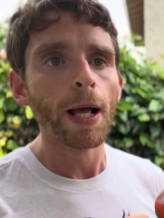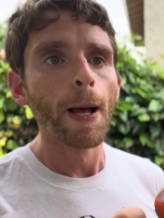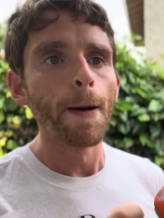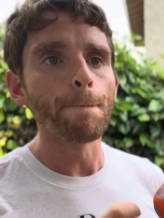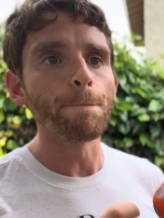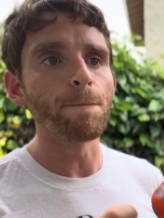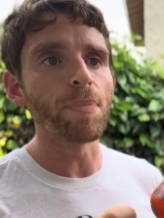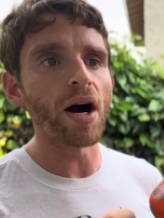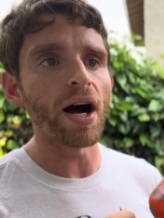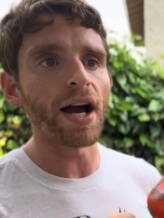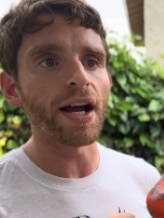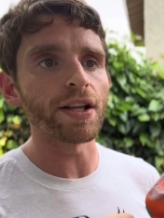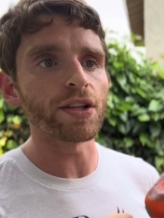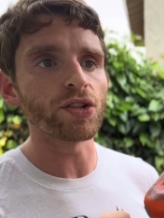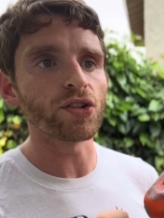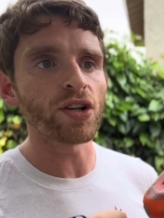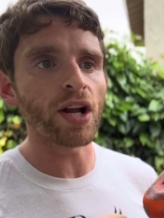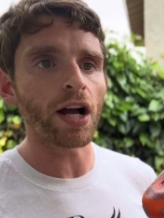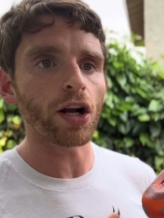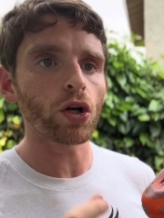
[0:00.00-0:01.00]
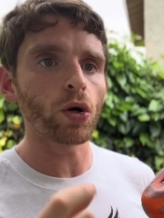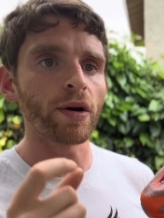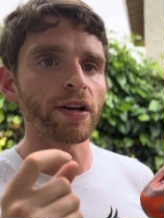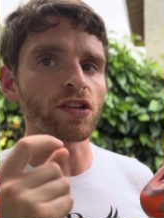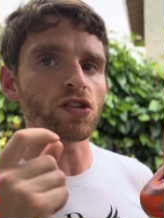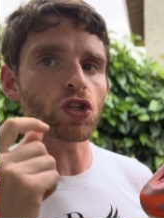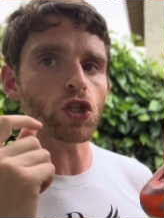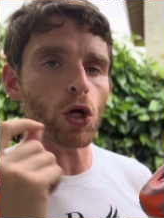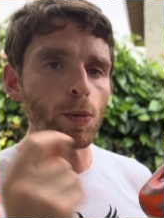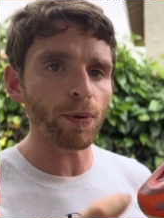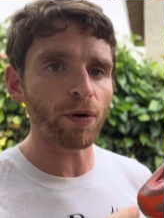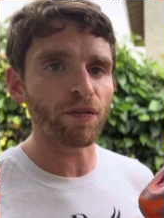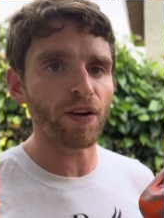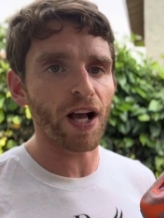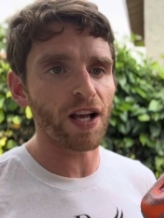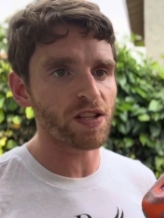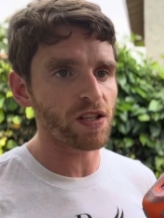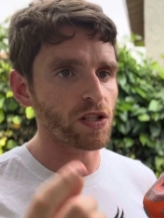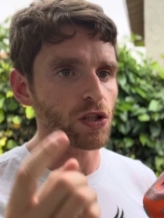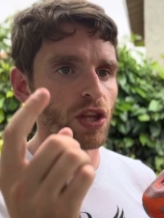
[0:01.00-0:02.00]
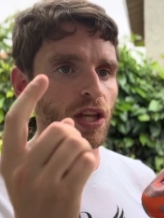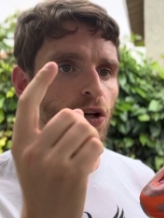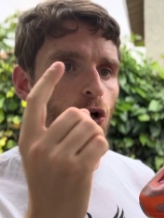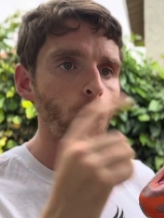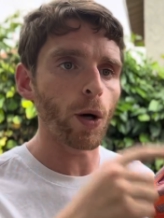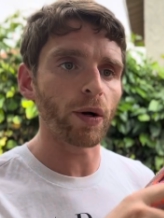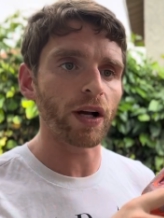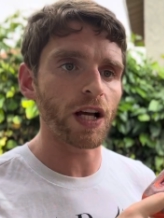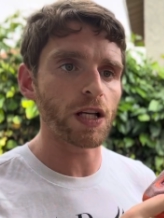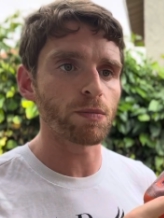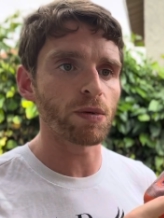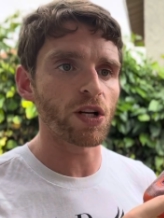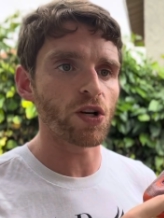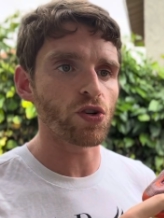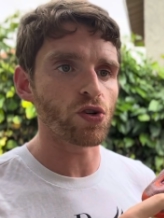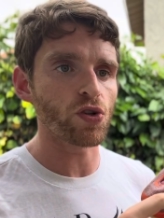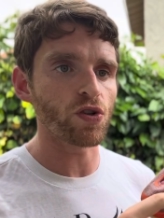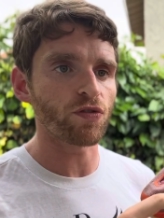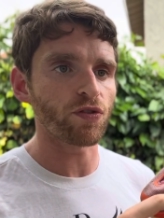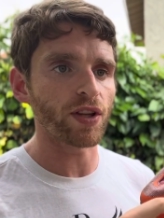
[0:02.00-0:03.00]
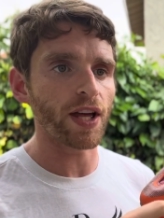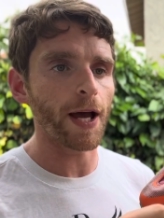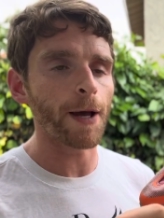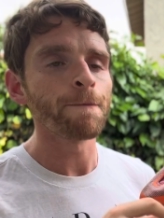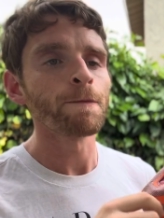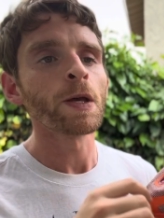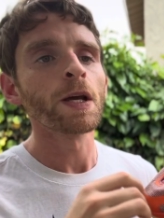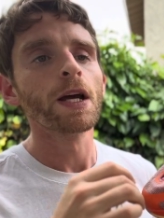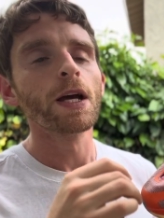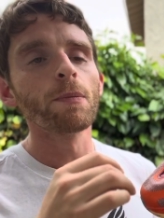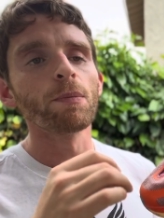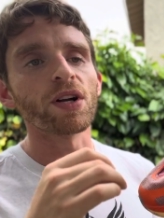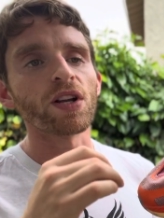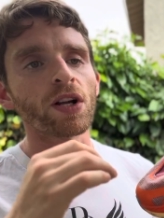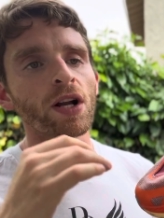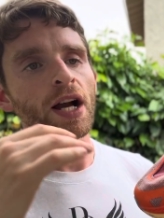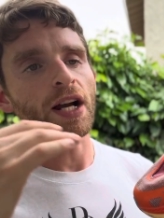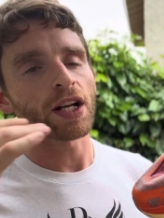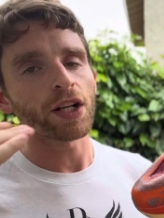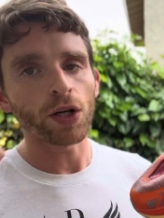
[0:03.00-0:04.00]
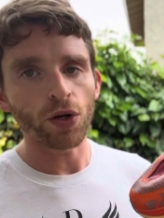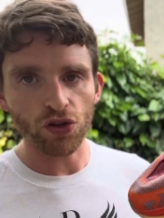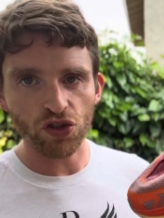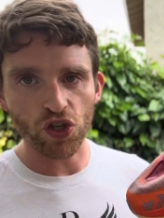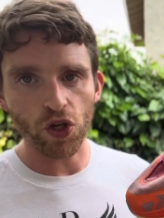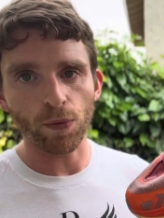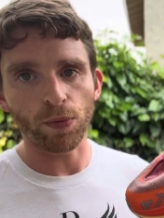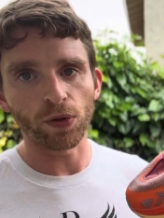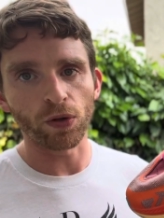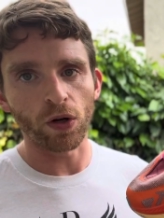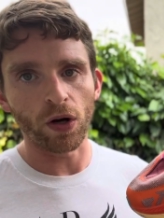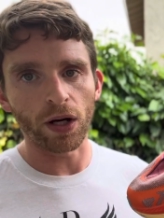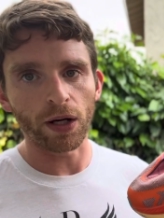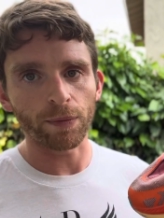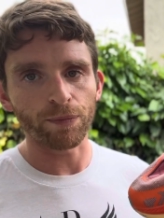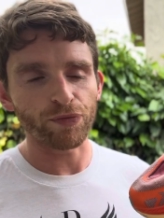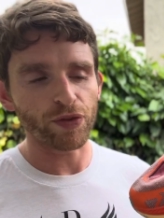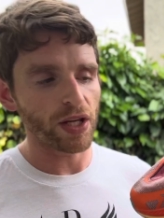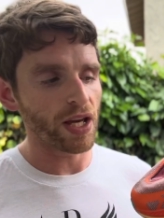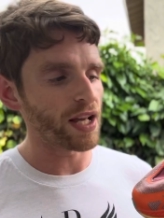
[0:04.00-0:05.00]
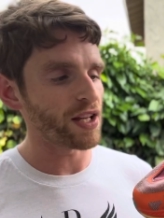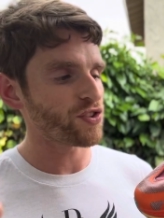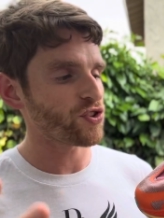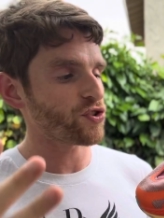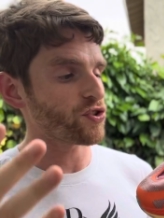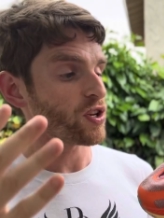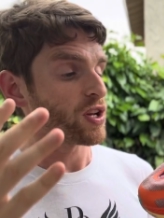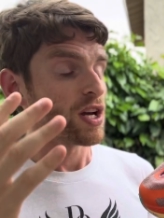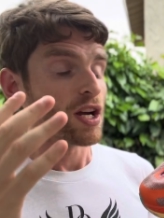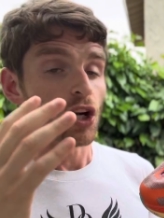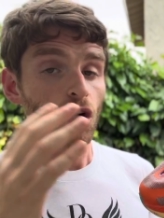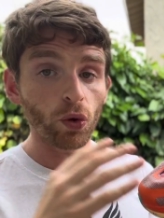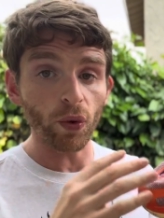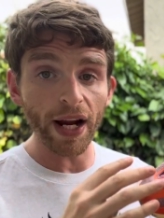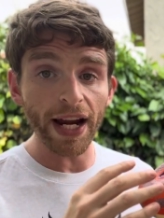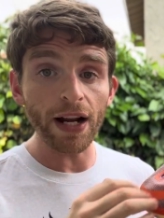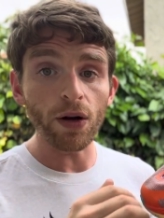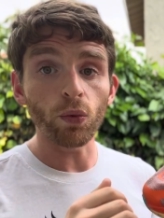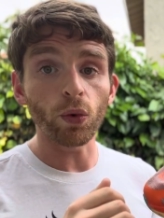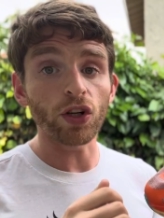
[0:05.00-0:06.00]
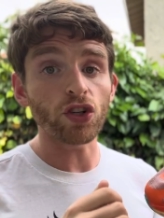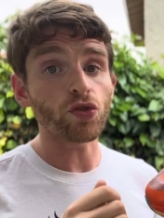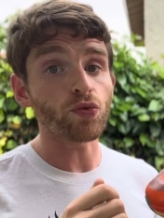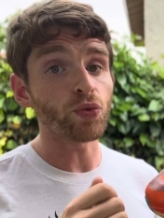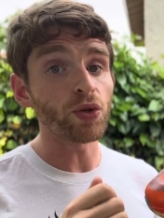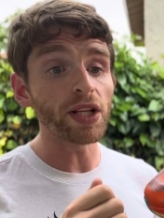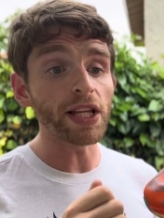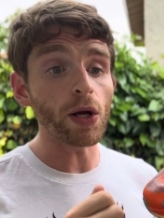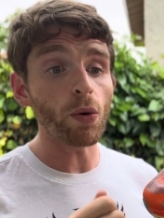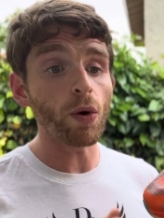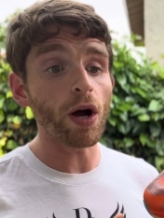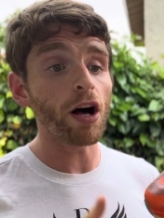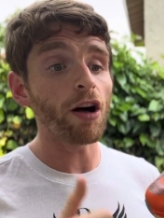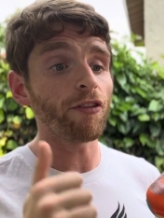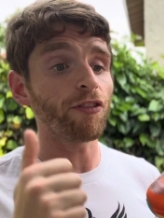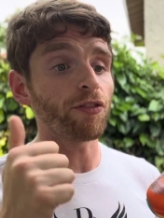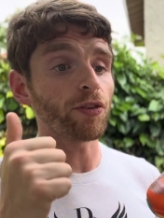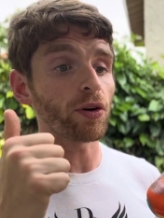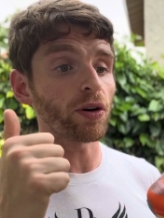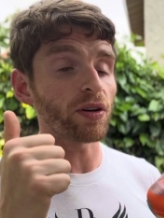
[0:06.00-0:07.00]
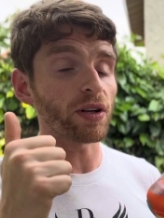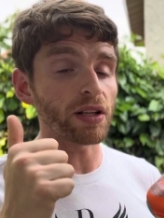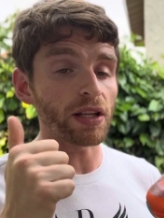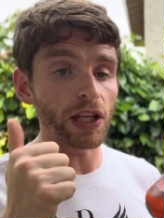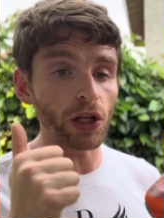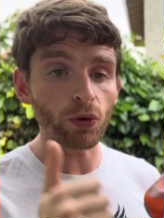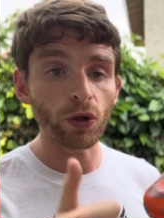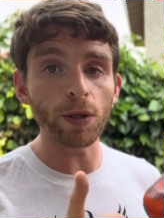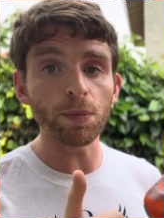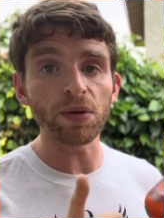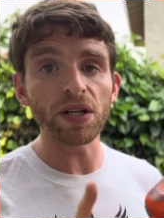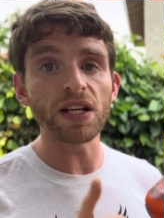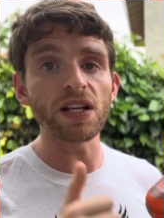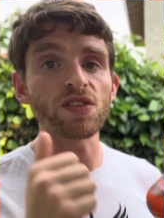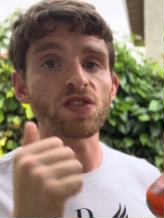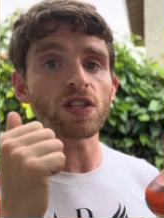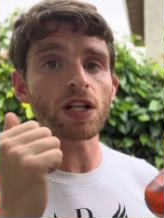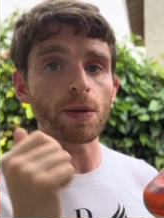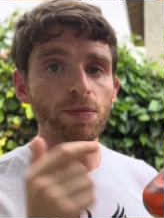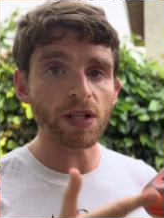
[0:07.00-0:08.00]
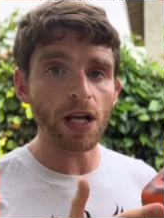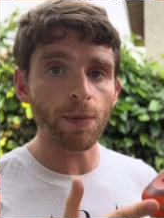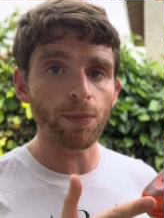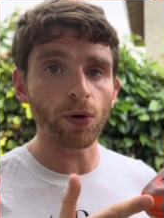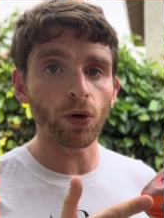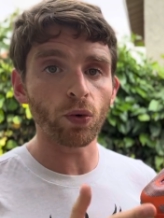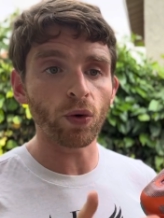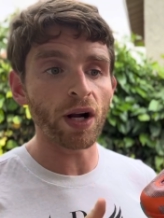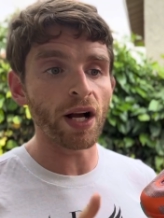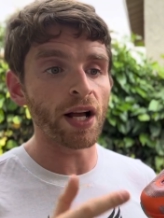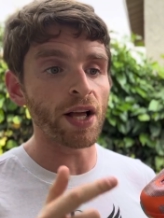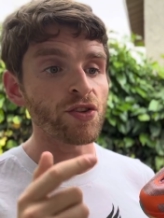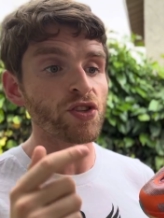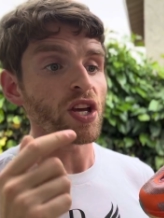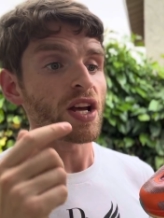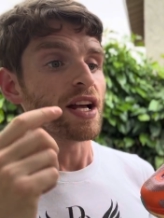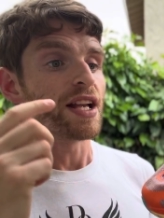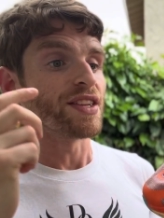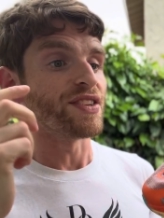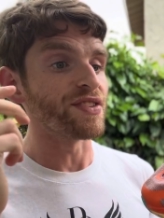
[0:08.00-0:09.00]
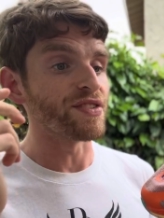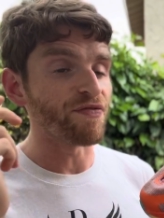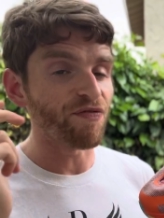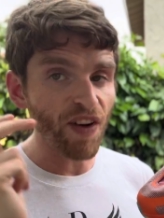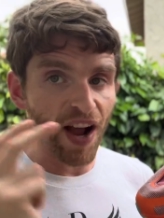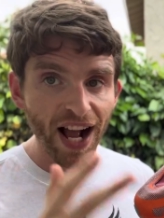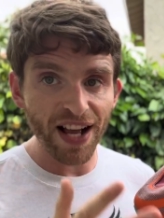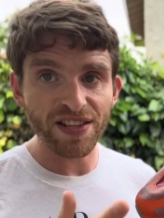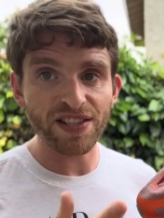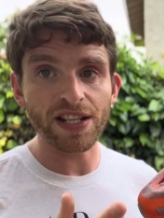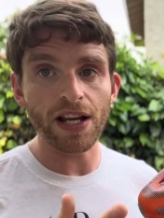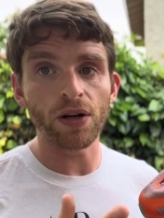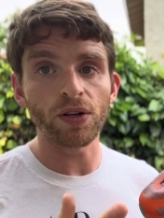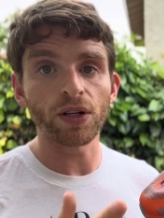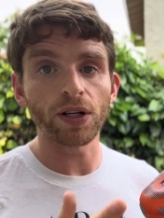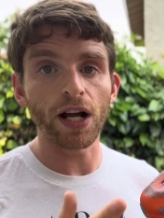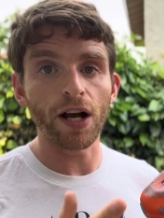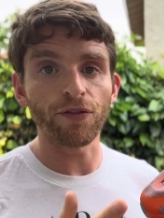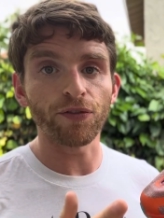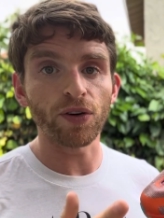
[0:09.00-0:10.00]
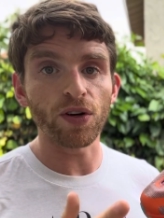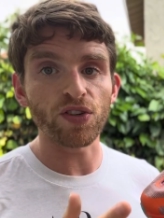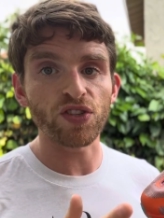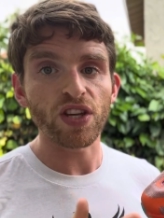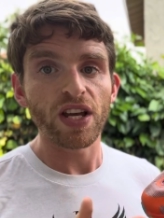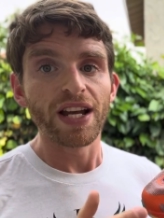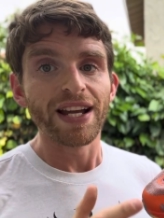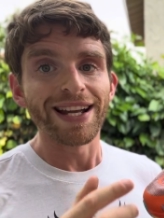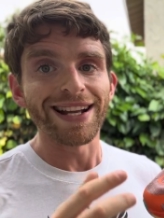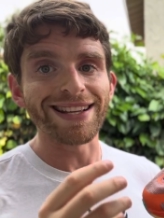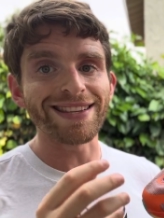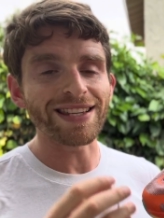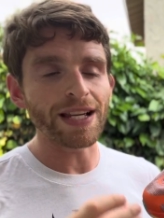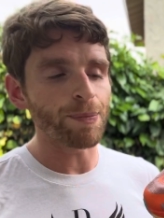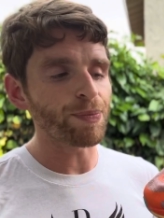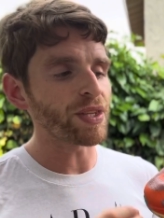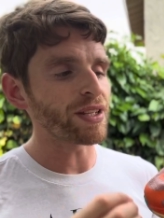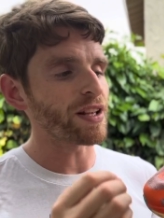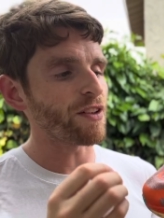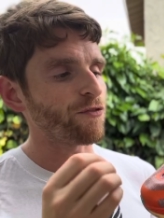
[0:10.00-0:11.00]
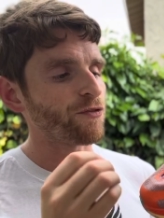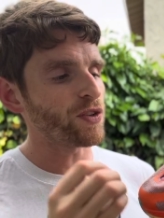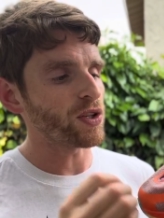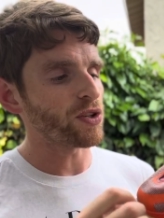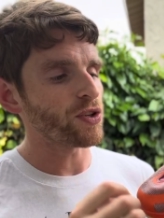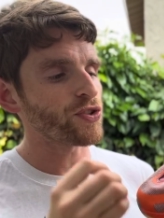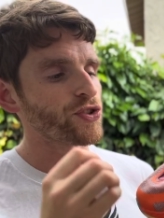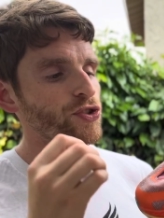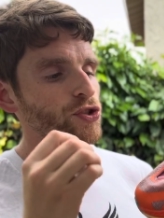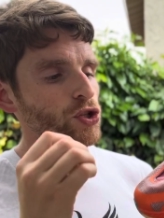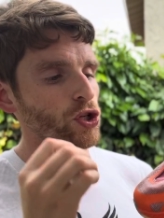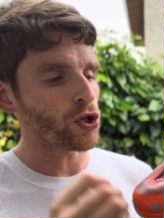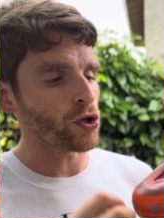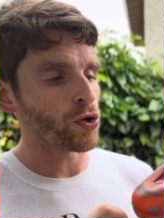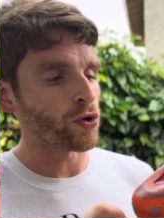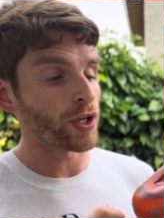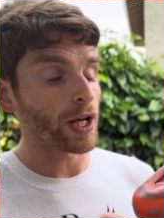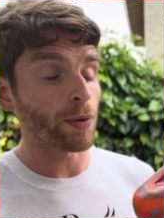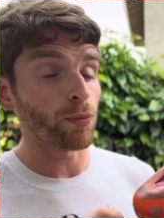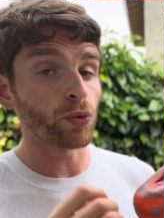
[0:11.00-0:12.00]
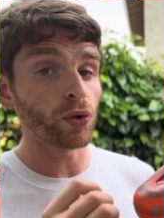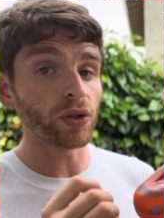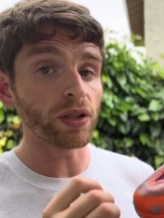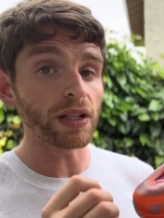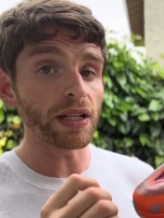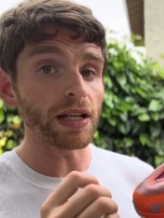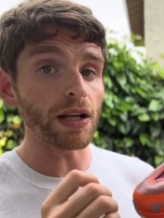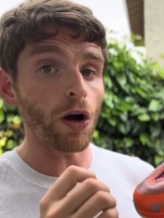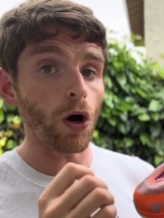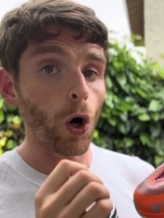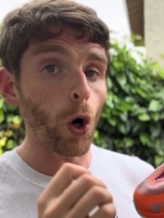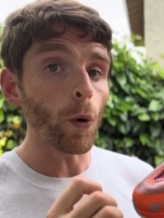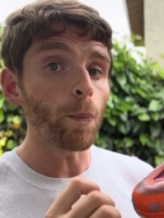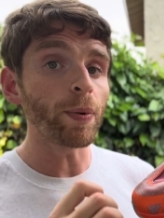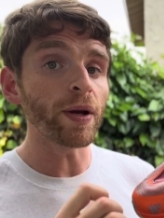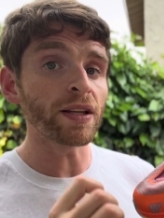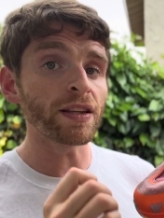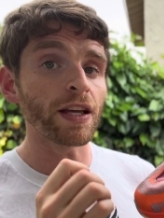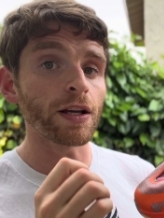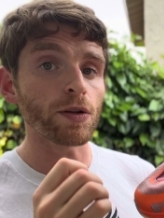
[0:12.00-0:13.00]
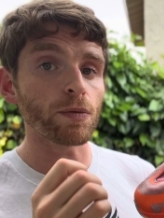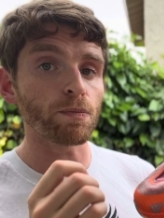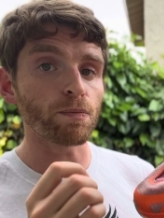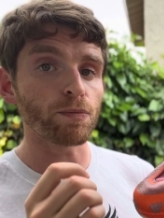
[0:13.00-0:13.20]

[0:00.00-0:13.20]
but you're not going super fast because I think Hoka has better shoes for that, but you're not going to go super long. It's great, works really well for hill repeats, up tempo runs, fast downhill efforts. It's something that feels tuned. I'm really hoping that